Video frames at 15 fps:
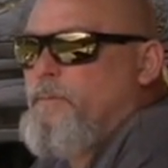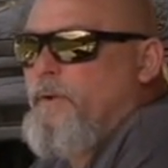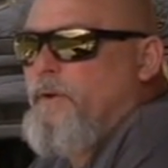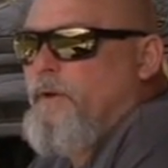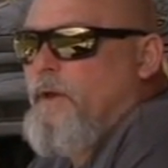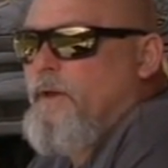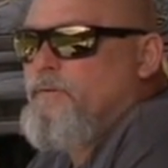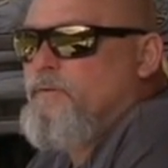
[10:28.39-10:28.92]
but
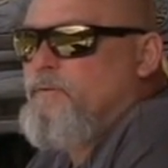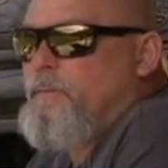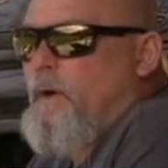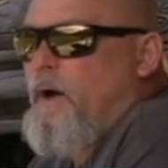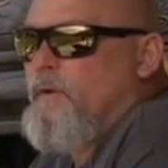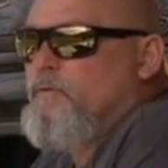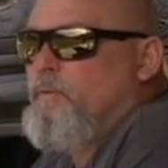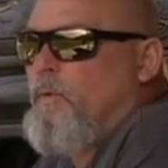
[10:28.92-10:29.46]
I guess it's
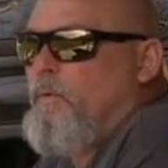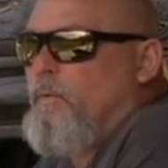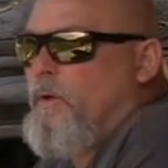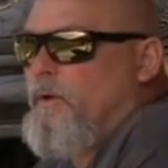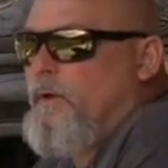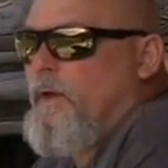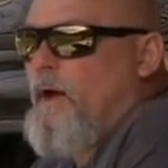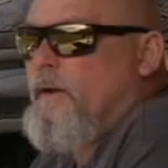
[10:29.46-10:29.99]
possible.
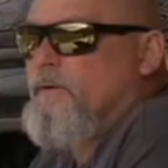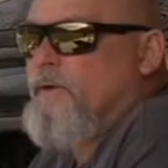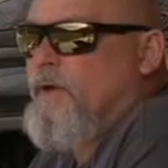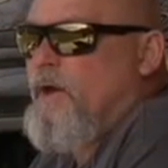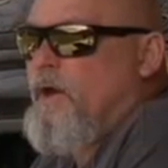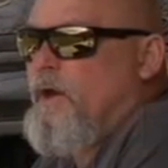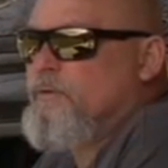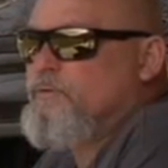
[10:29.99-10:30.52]
Could have gotten a
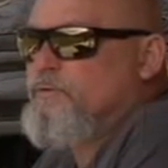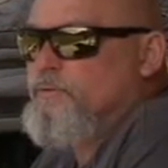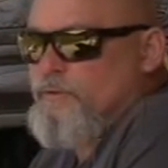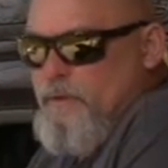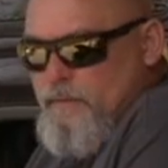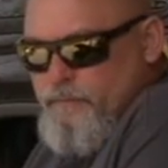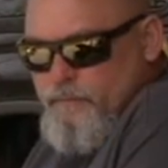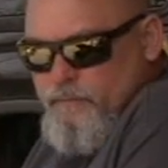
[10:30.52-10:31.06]
gust or
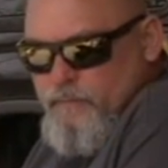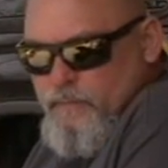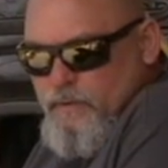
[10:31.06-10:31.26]
something.